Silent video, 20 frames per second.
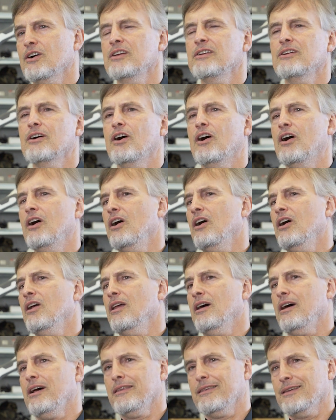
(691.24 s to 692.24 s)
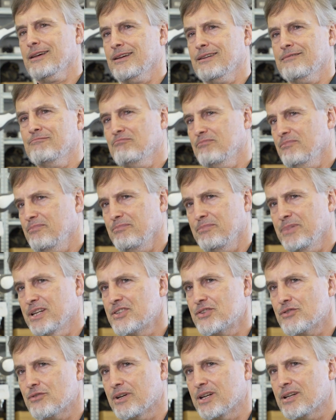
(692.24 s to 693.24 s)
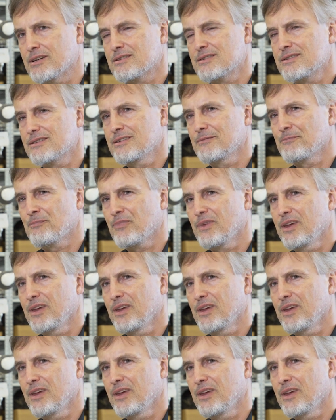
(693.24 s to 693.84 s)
on all other bit strings